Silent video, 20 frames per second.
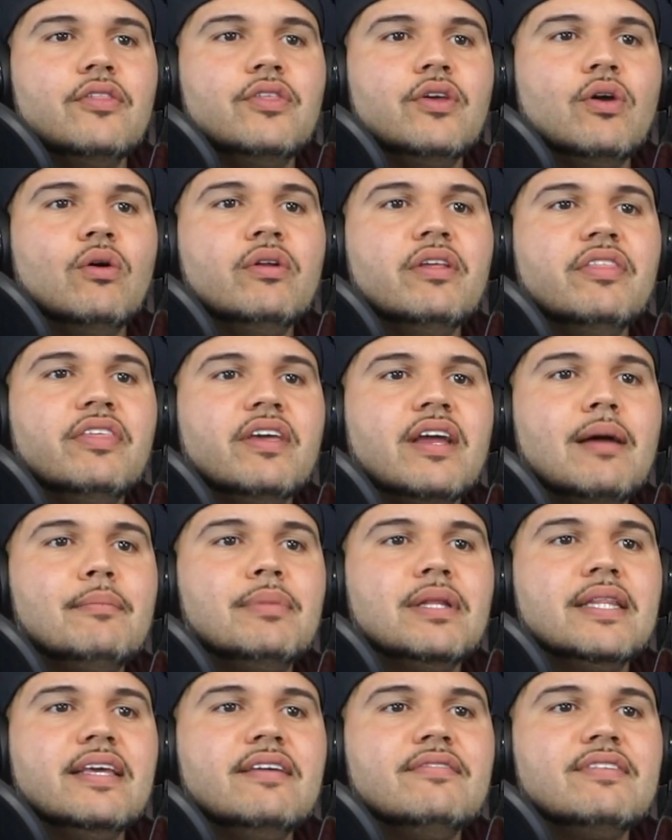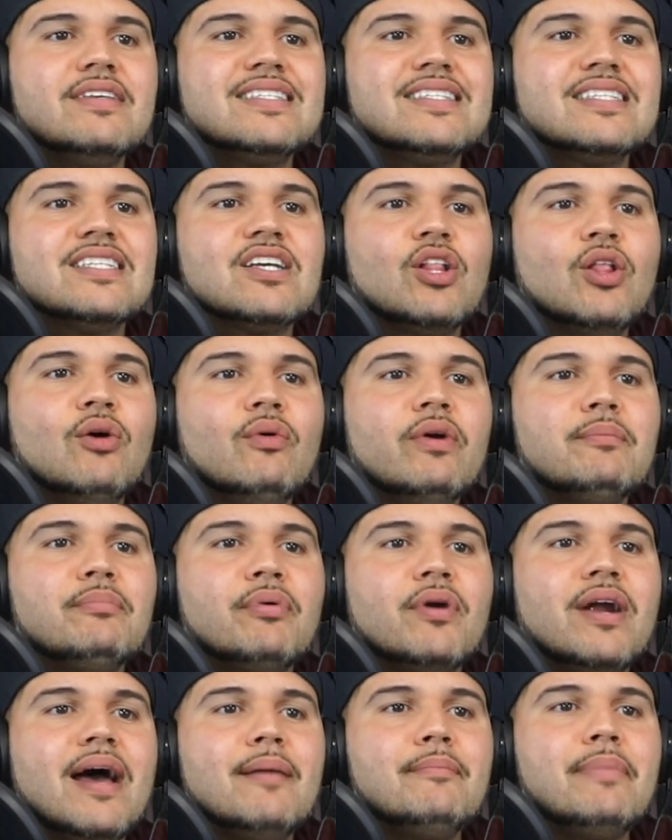The only thing I believe is a glowing
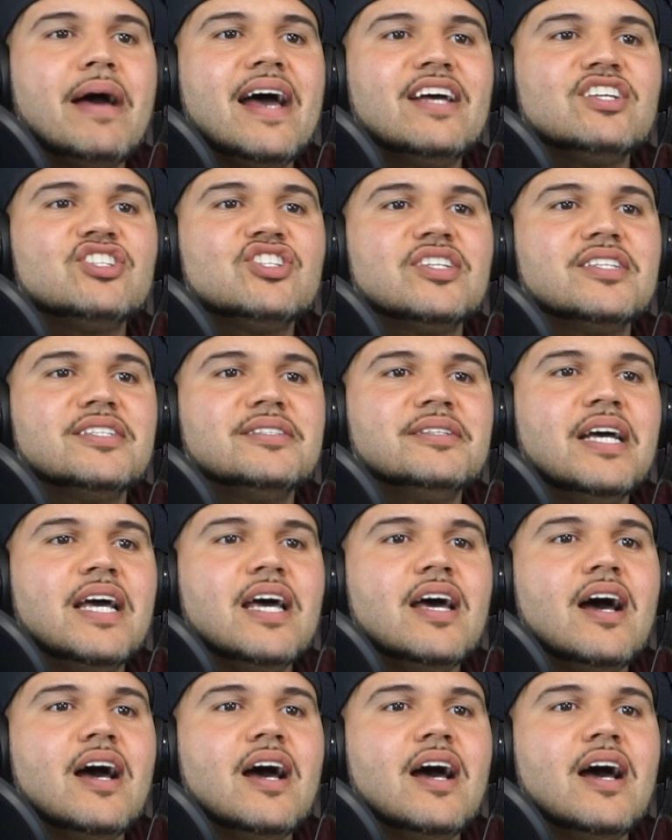passion.